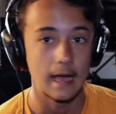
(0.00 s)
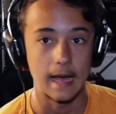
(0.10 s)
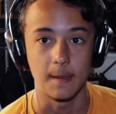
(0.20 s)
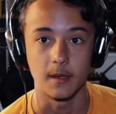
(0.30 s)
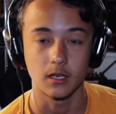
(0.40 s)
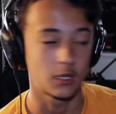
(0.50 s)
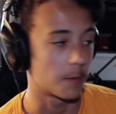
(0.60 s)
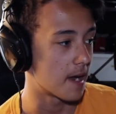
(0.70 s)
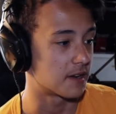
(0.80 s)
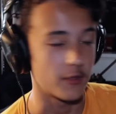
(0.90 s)
And then
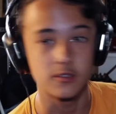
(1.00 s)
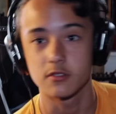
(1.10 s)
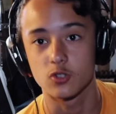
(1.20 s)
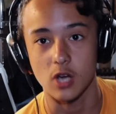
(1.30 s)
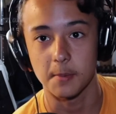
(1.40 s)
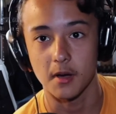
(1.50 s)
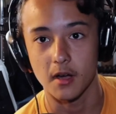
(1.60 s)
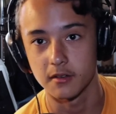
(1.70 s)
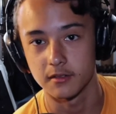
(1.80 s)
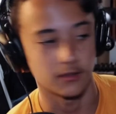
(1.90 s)
compared to these
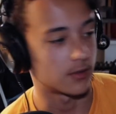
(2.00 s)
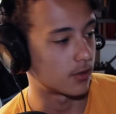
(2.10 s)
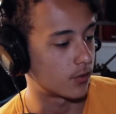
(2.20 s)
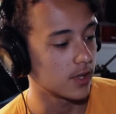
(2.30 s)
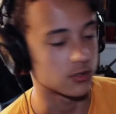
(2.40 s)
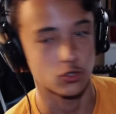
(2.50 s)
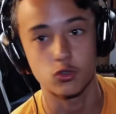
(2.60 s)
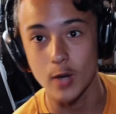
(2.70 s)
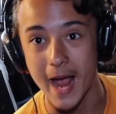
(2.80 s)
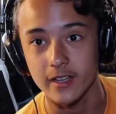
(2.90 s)
tripods, these are
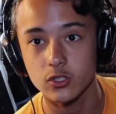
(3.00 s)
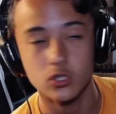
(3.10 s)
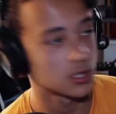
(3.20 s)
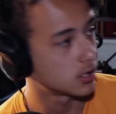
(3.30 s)
trash.